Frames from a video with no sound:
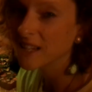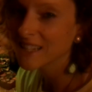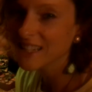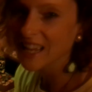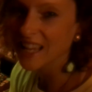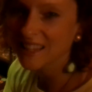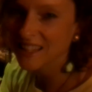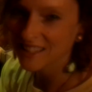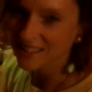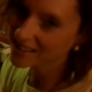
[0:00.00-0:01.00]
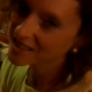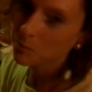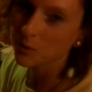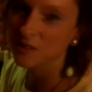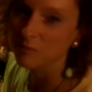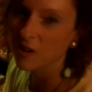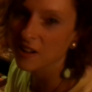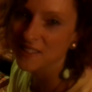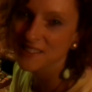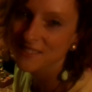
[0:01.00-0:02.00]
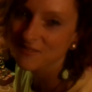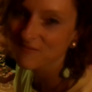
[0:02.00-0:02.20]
break and then let's pull some cards.